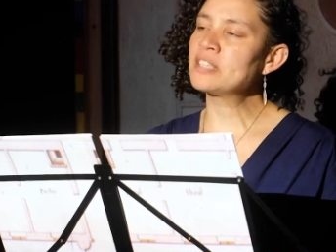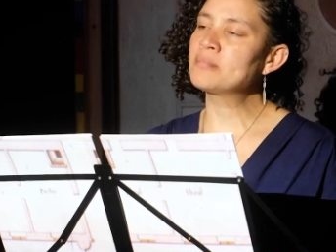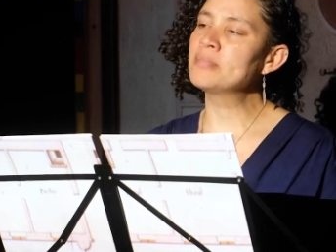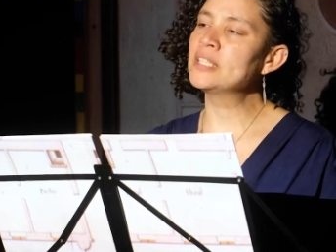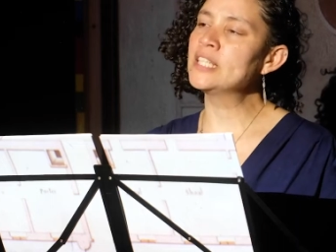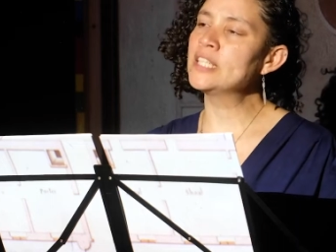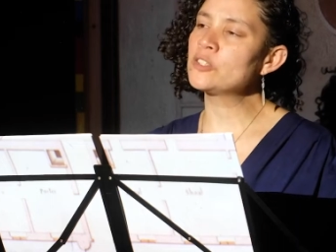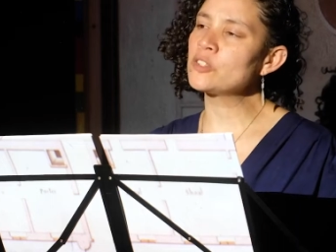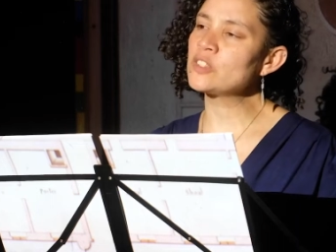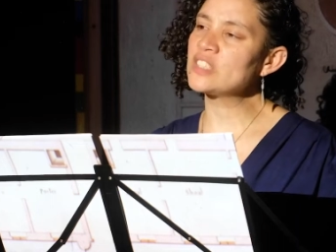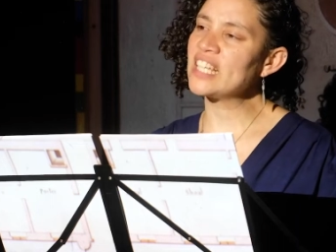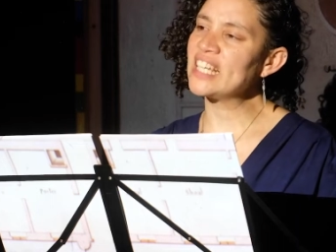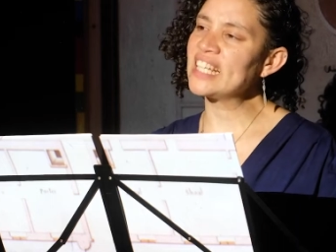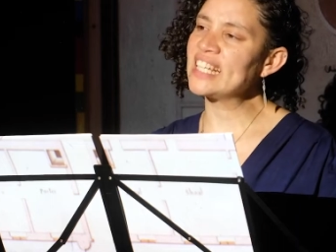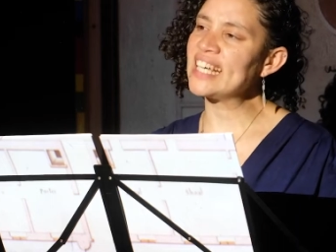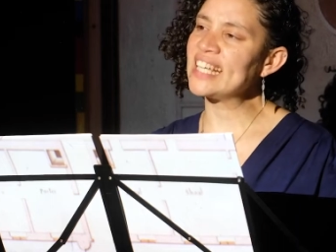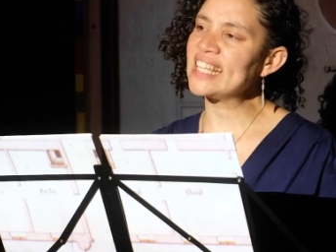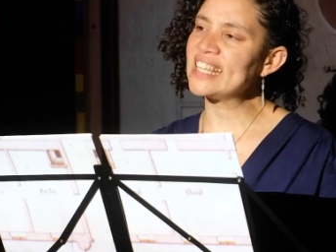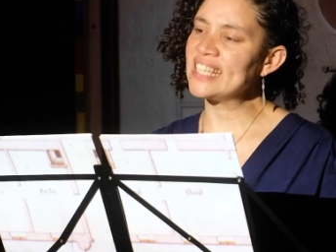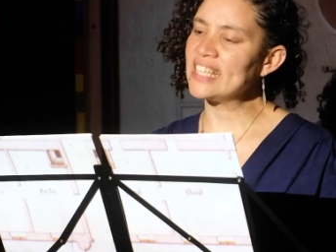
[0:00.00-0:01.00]
me to say
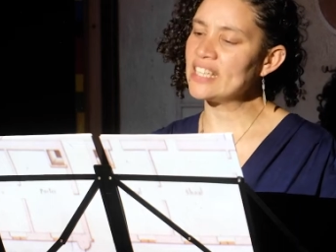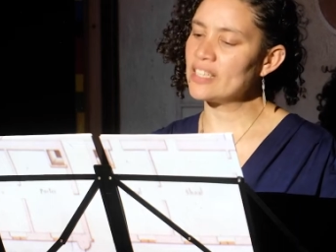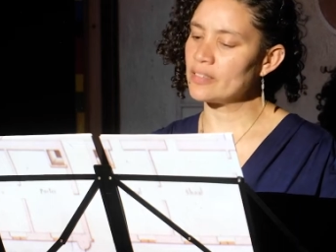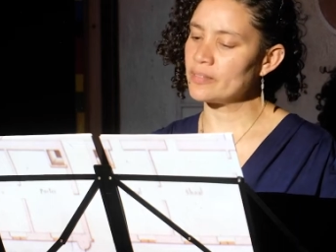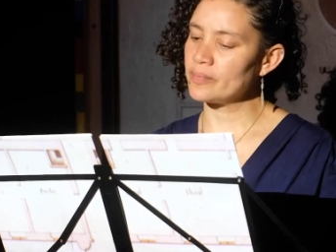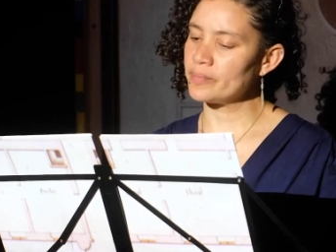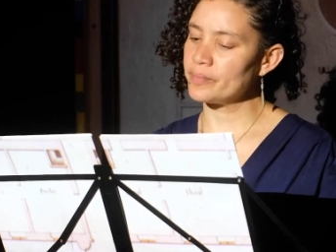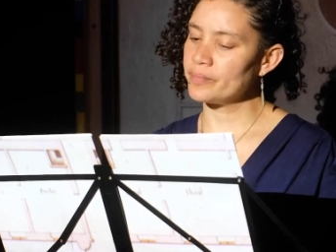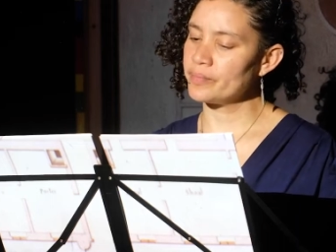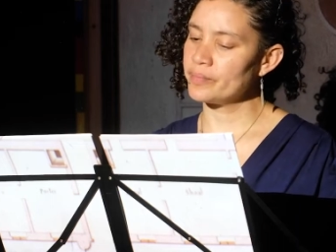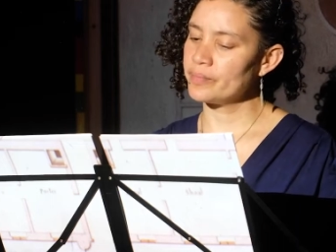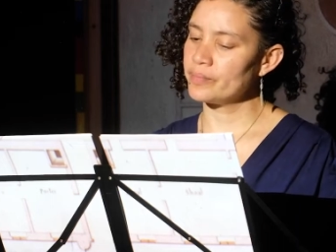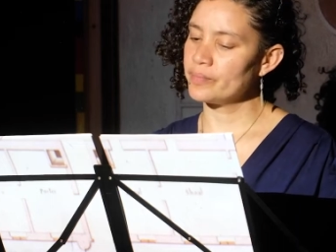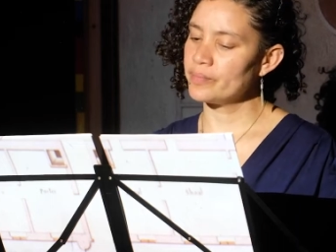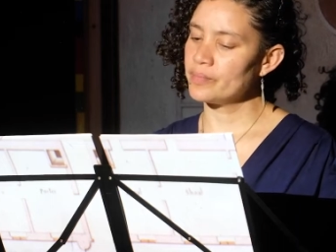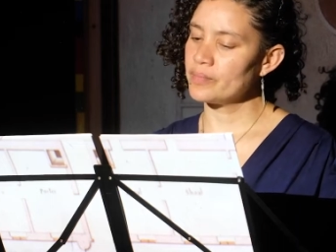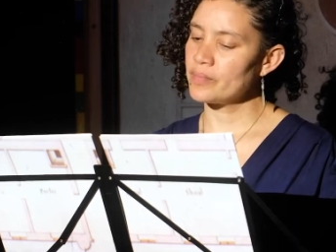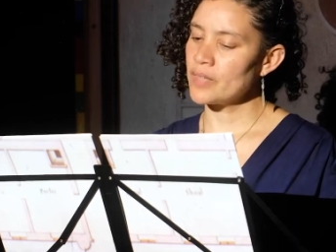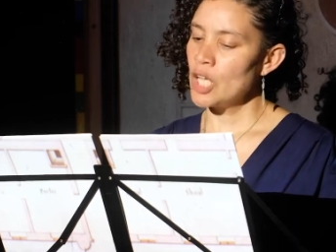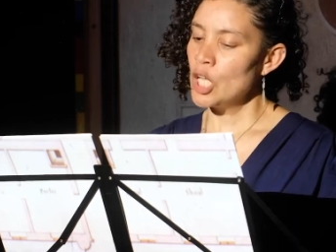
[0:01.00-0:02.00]
nothing?
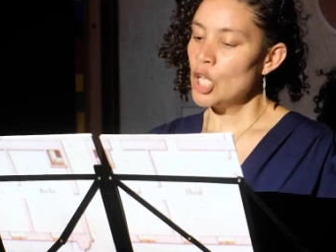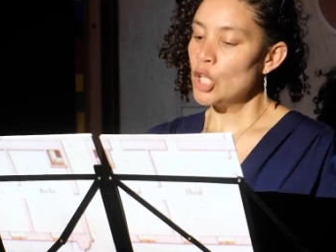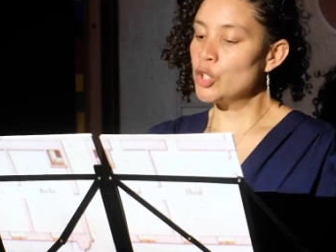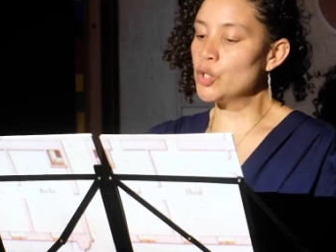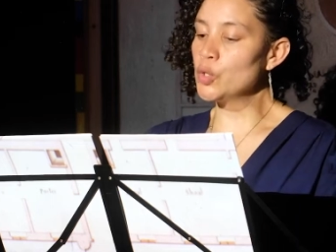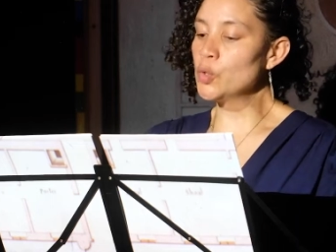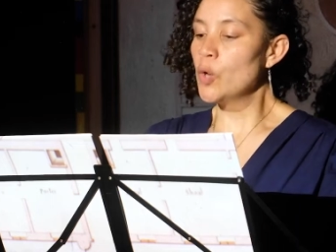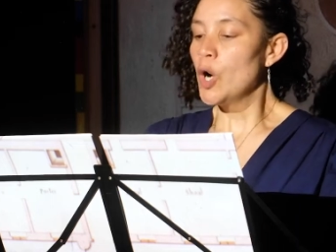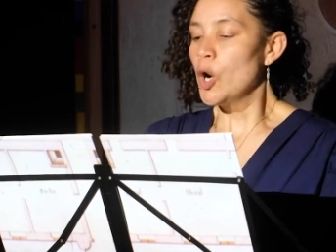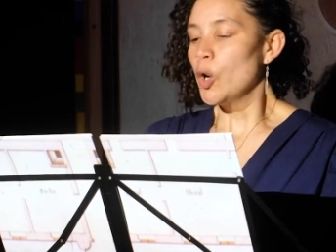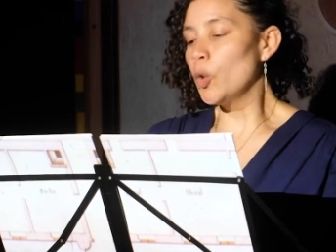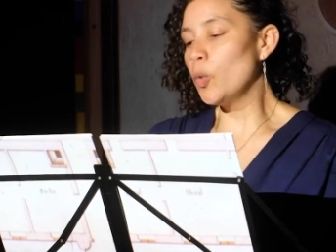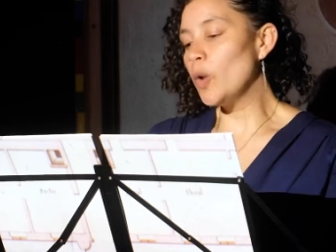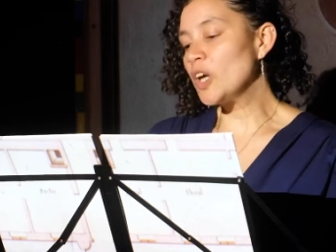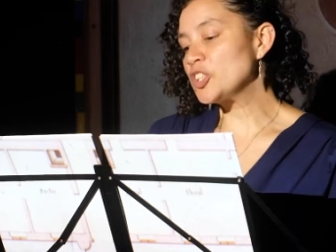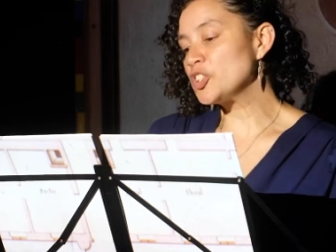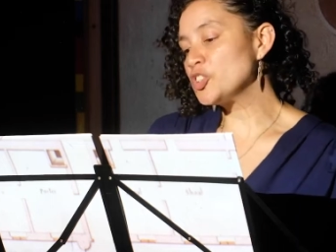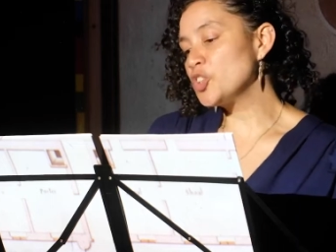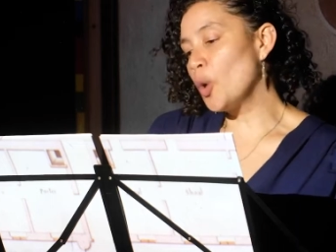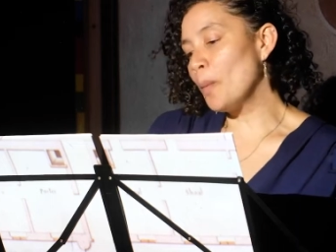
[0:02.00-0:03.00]
You who
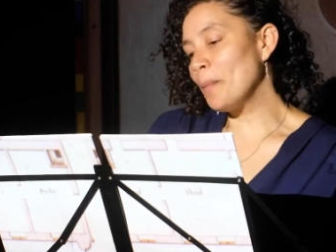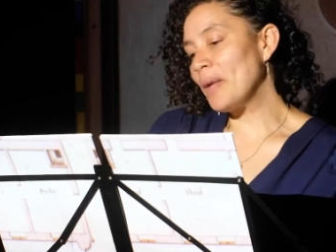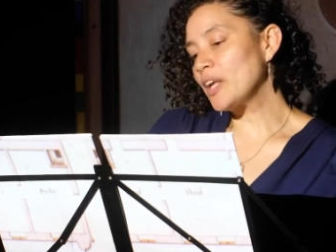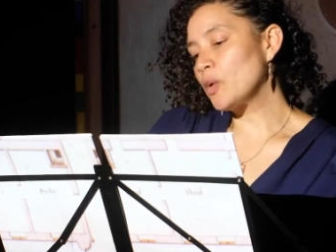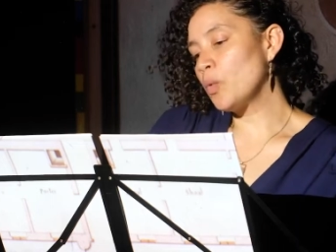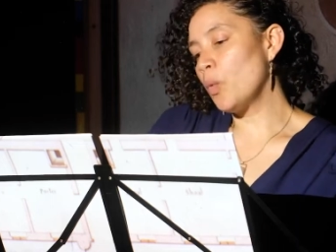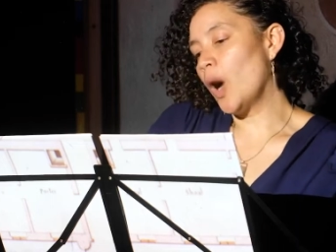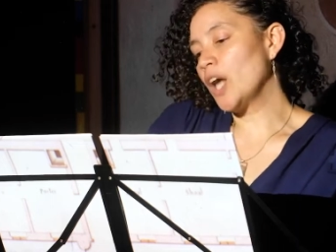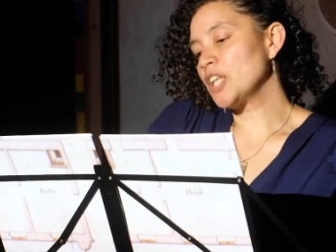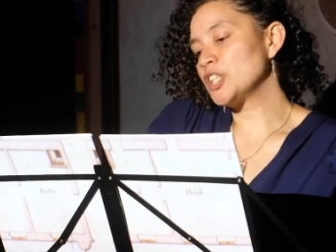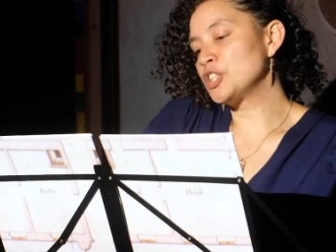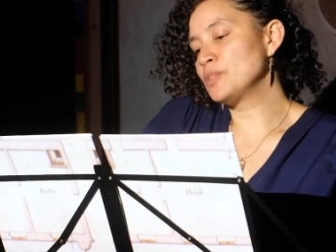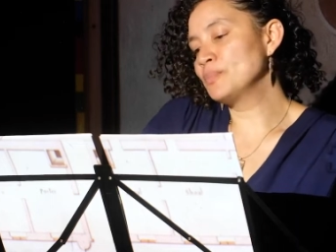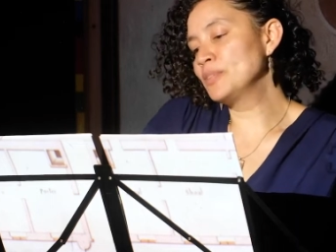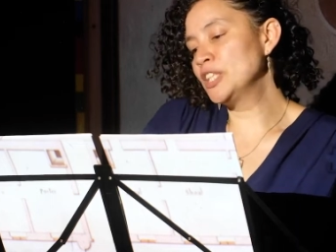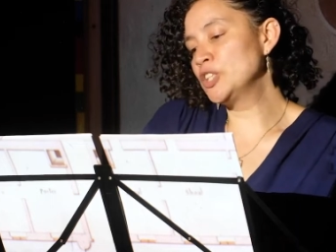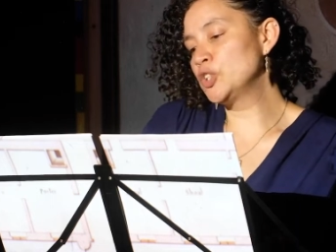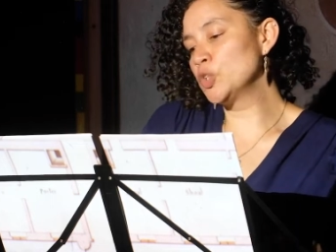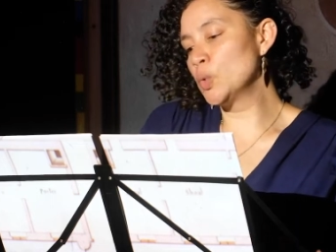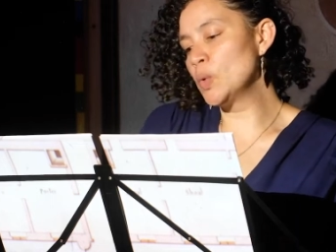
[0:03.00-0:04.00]
watches your men watch
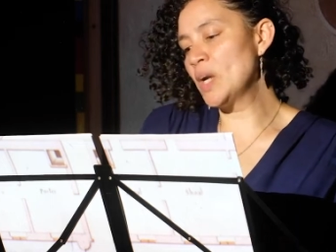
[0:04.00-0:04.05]
me do